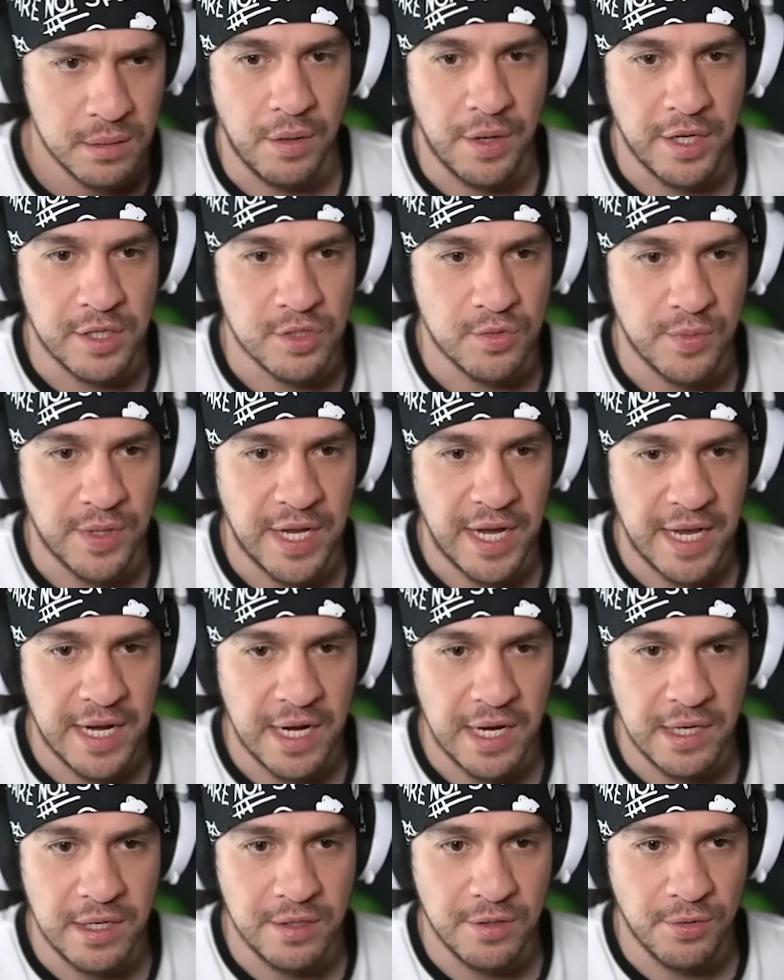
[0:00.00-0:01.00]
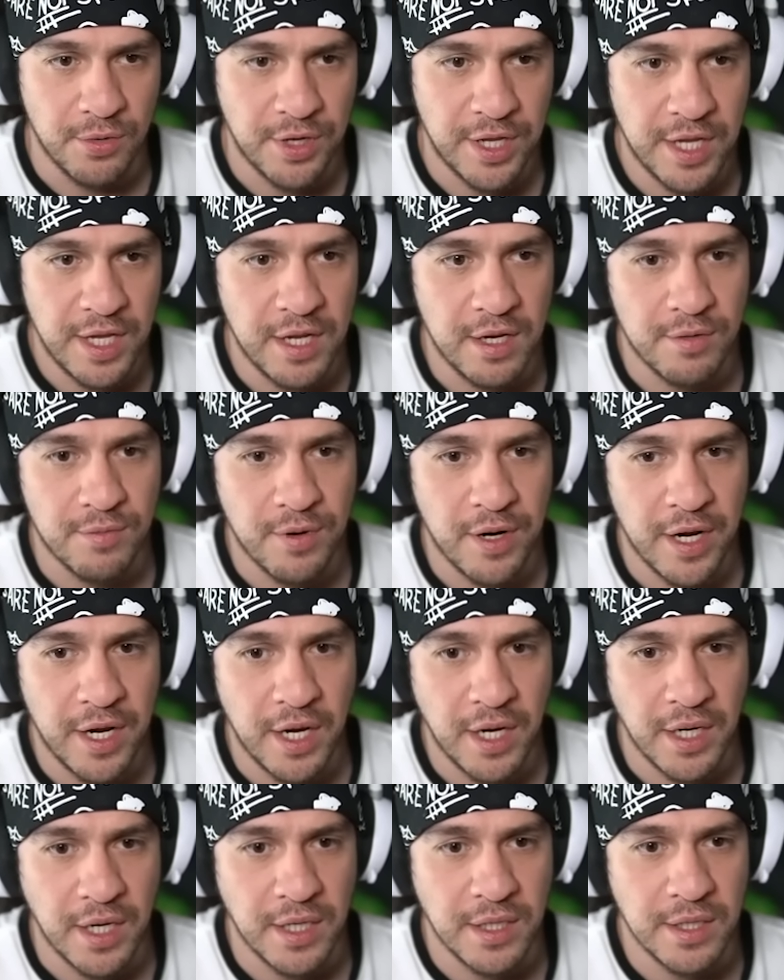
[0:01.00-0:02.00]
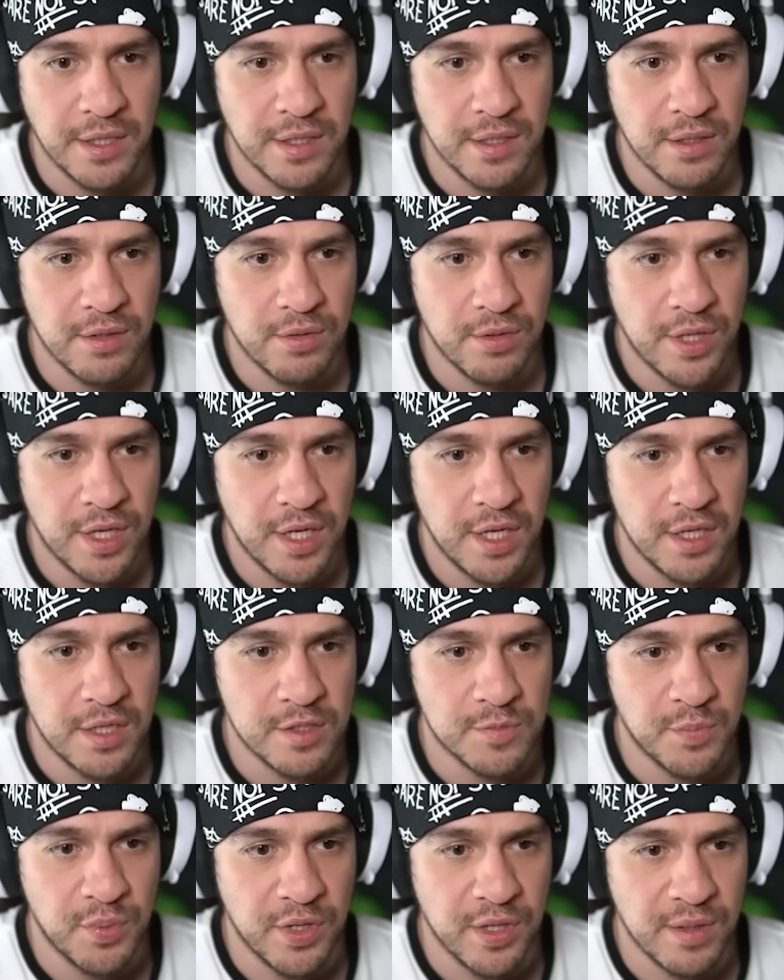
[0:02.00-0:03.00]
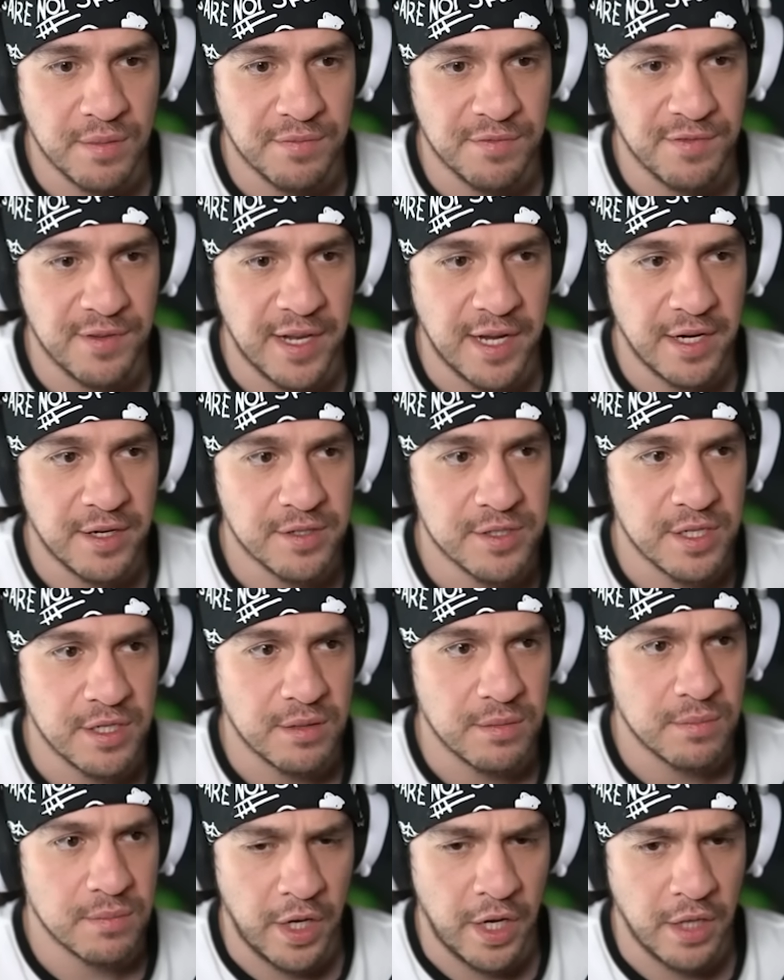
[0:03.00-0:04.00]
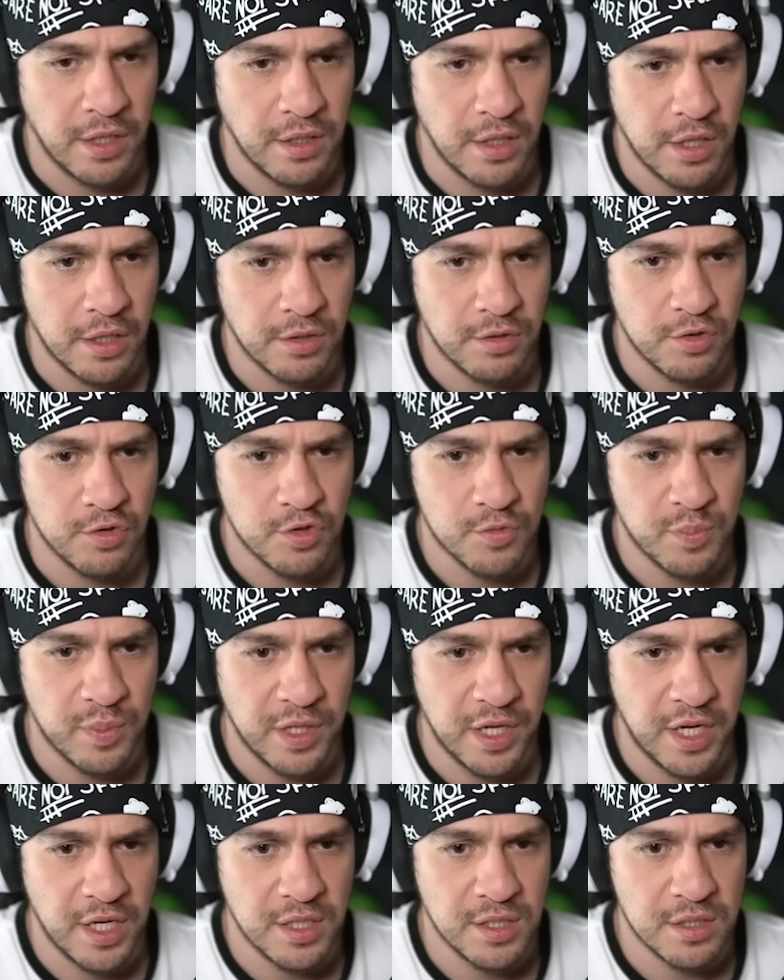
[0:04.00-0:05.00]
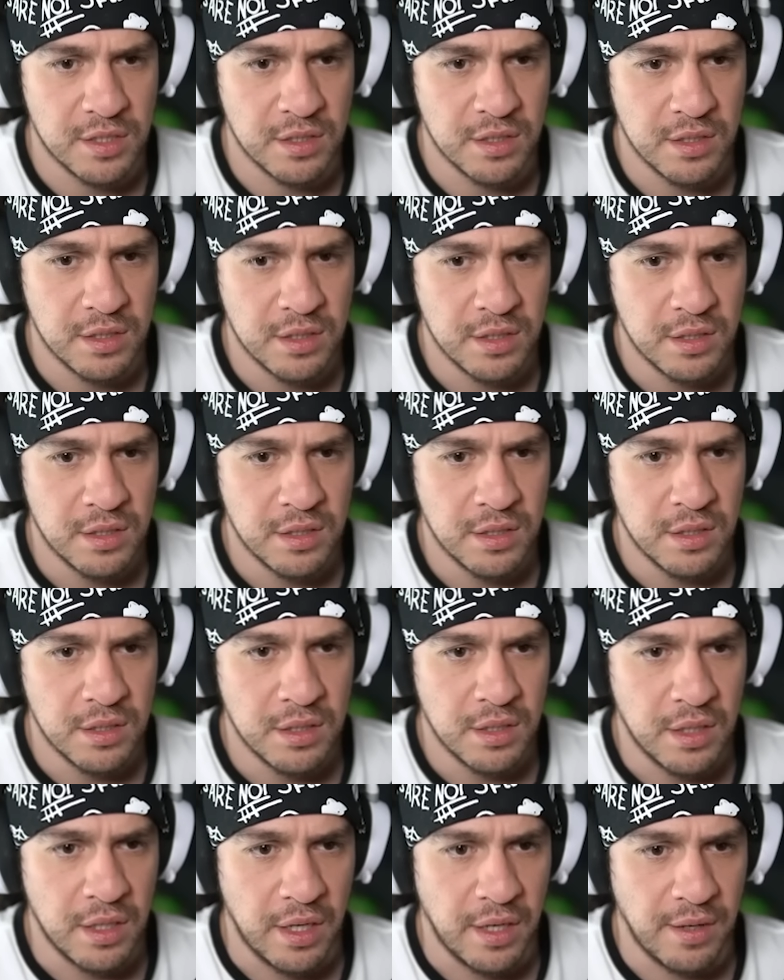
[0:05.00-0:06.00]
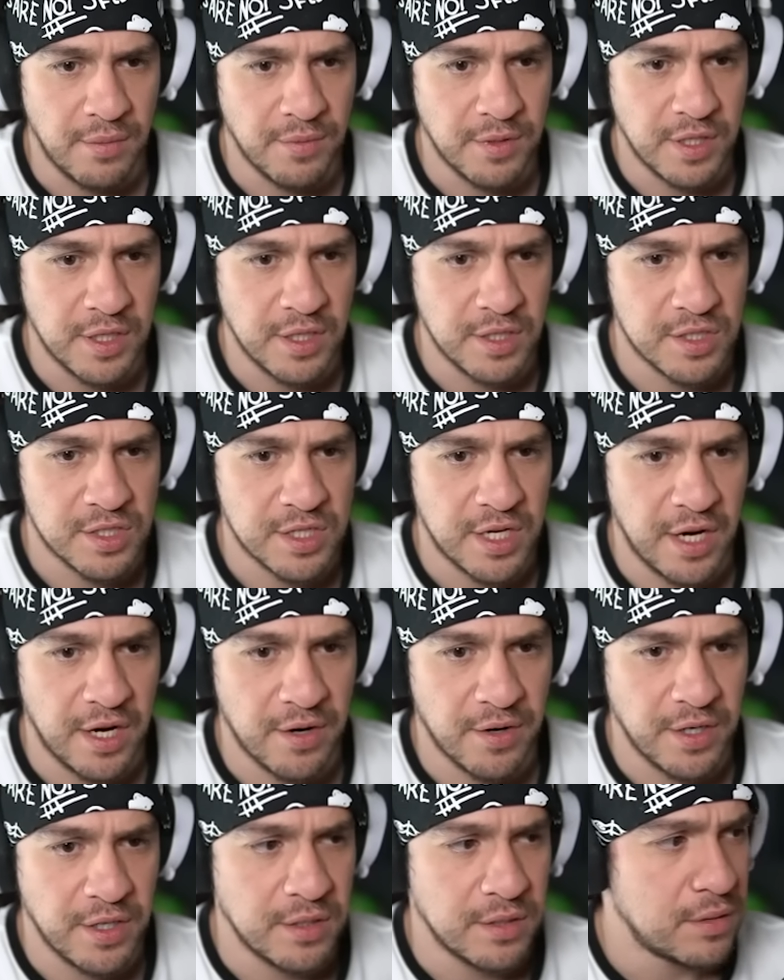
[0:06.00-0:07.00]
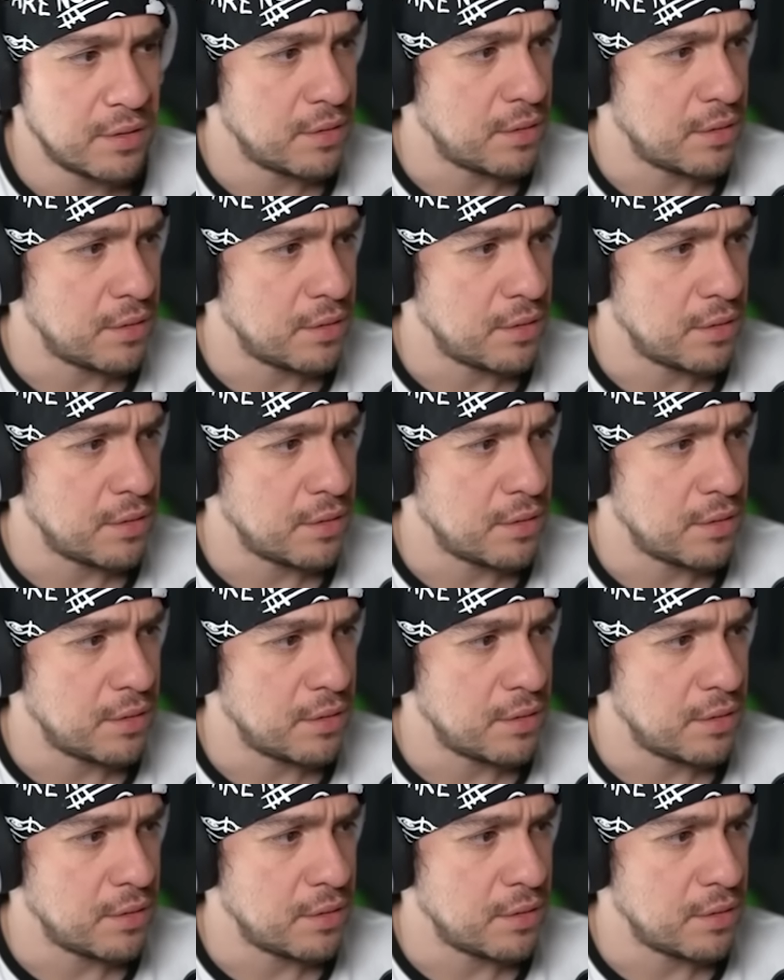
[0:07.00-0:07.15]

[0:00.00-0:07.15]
Okay, so we got a little kid, right? And then the little kid is putting up flyers at this place. And everything is scary.